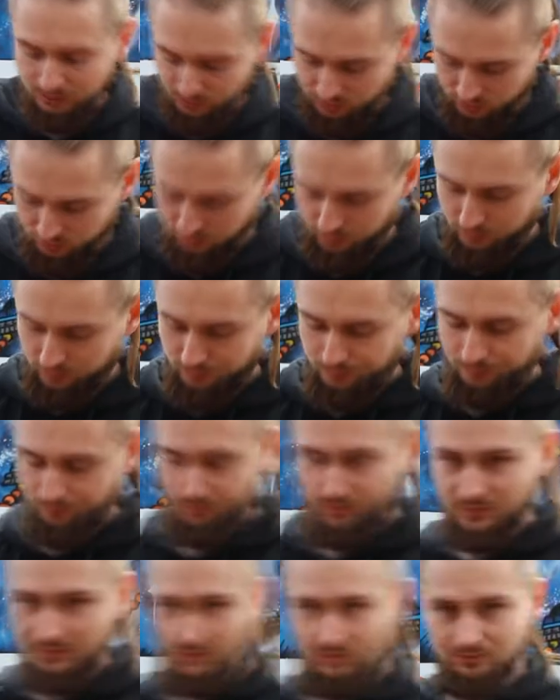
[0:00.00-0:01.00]
So
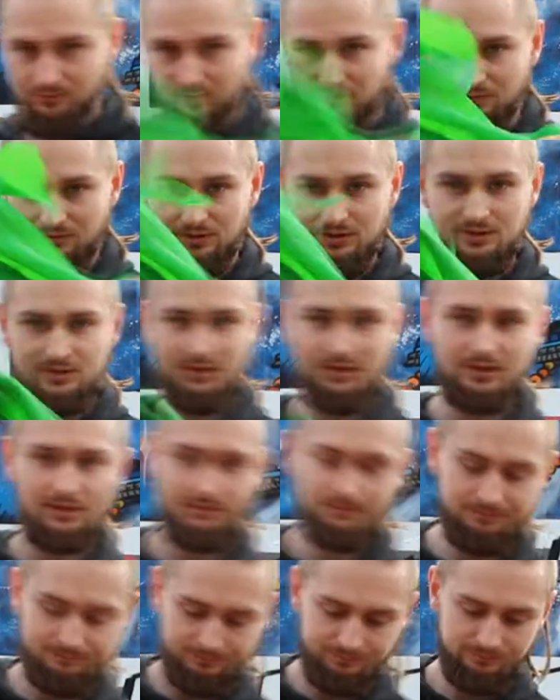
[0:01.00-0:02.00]
with this thing,
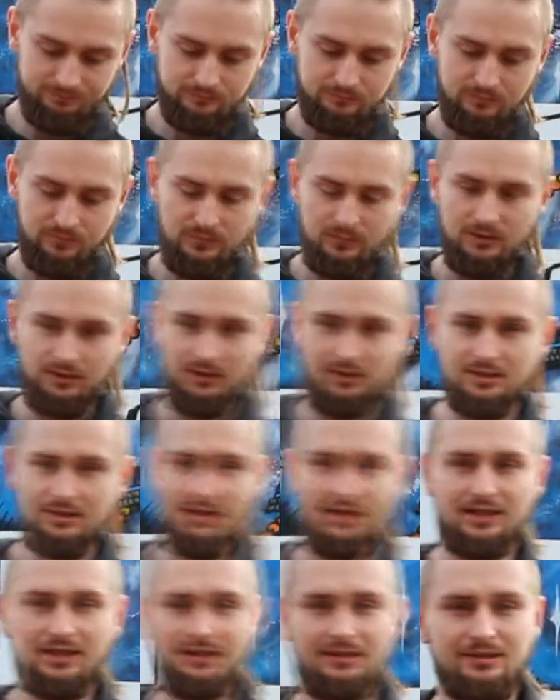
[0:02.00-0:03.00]
this
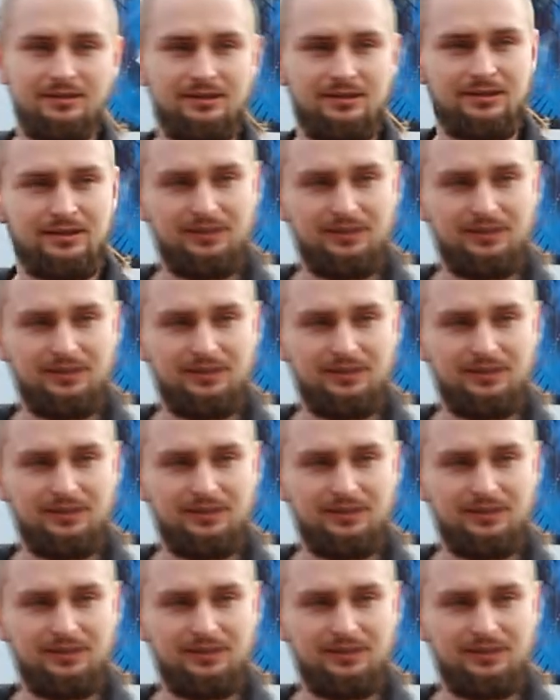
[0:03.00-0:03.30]
can